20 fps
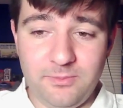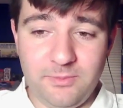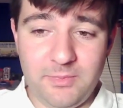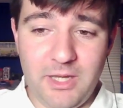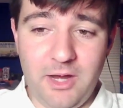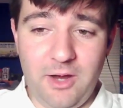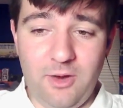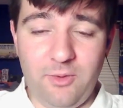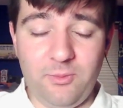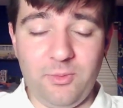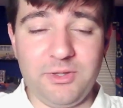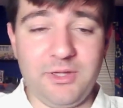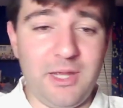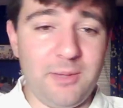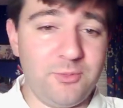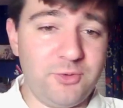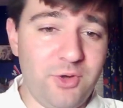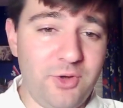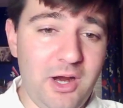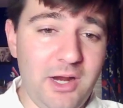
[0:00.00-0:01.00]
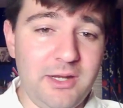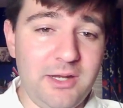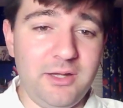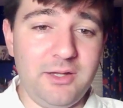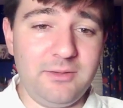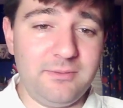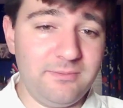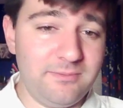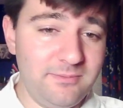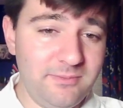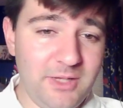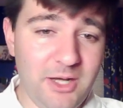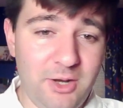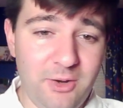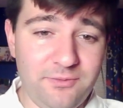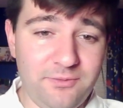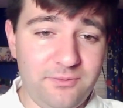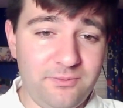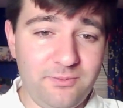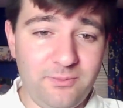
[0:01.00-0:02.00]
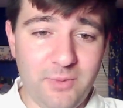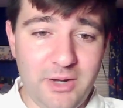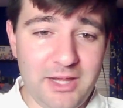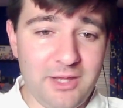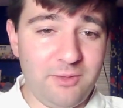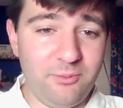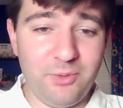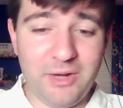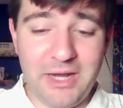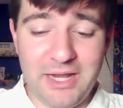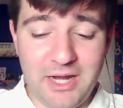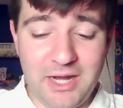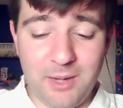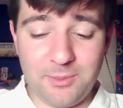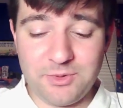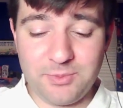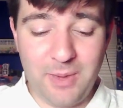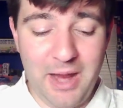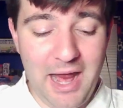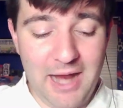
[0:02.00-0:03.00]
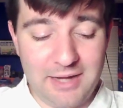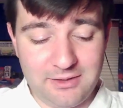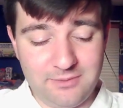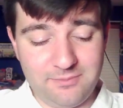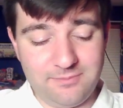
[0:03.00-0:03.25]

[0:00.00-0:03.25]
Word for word: You know, with them trying to you know if when he when he comes back